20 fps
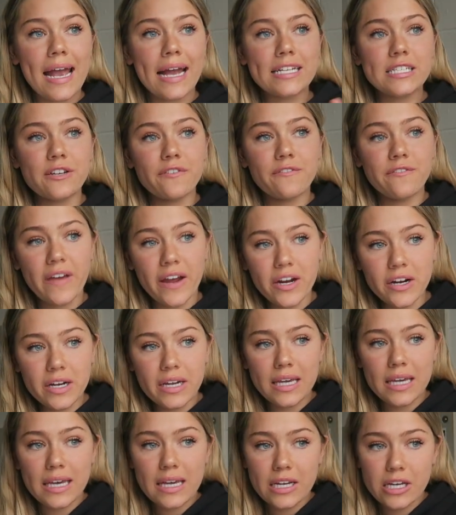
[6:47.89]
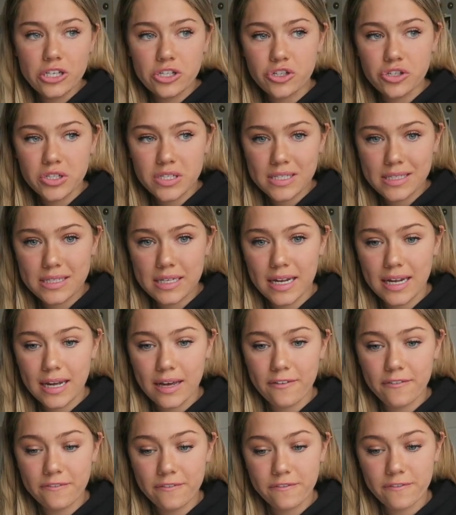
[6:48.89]
It's a very
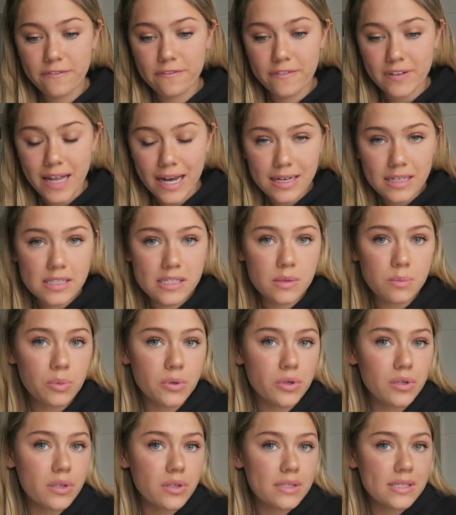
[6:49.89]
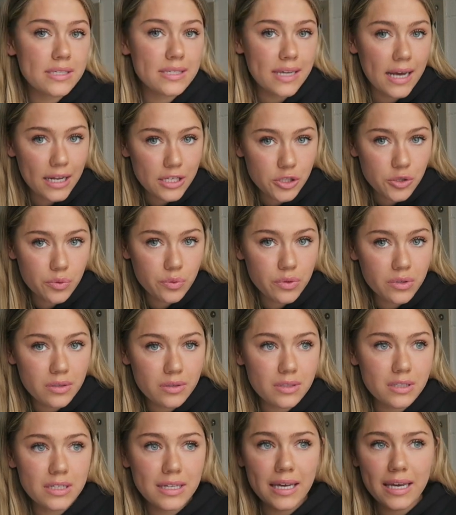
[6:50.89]
interesting, flexible
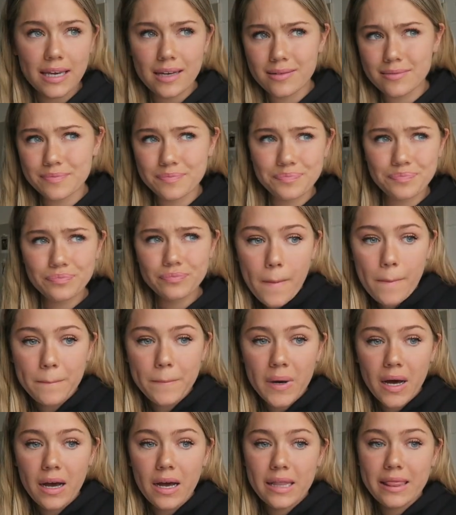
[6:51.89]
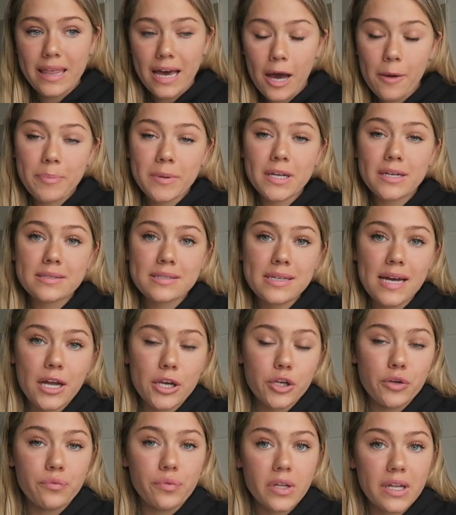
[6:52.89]
scheduling. But that being
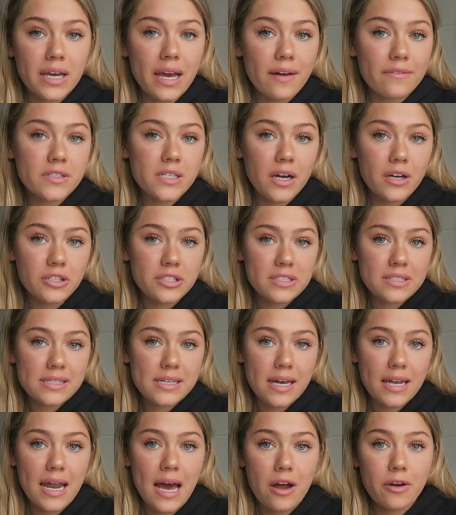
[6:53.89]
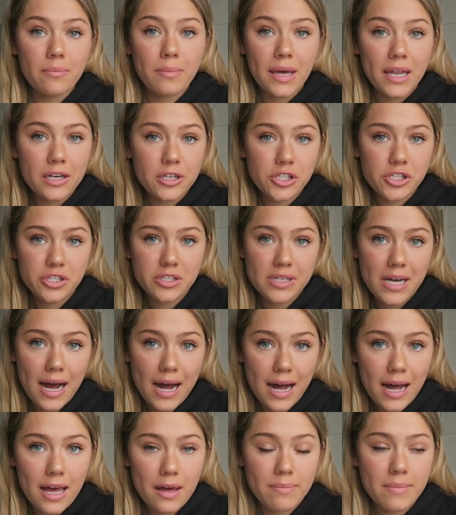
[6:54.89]
said, you really have to understand how to manage your
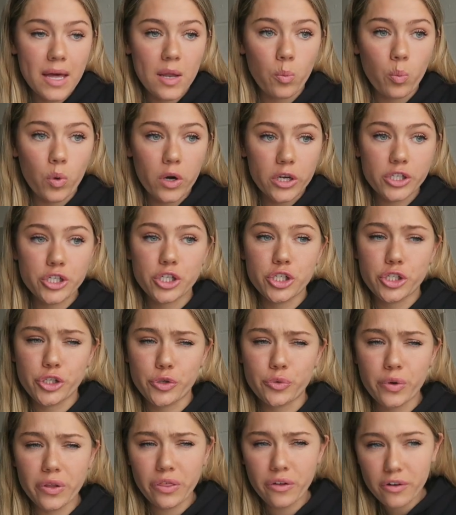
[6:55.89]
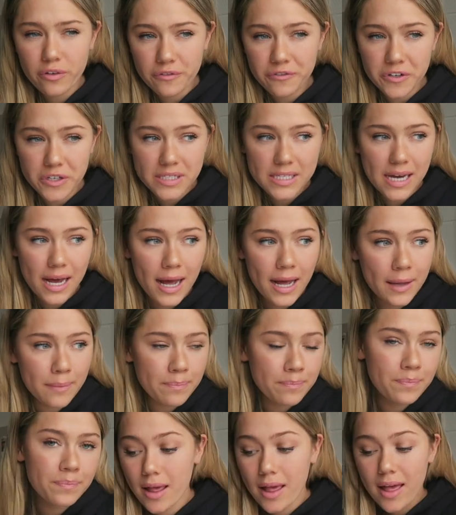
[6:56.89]
time and what to do with your free
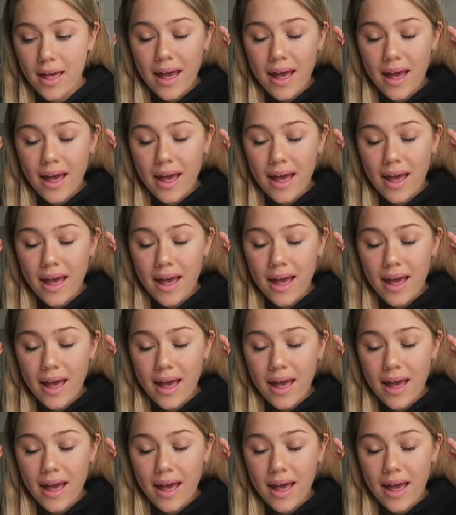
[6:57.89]
time.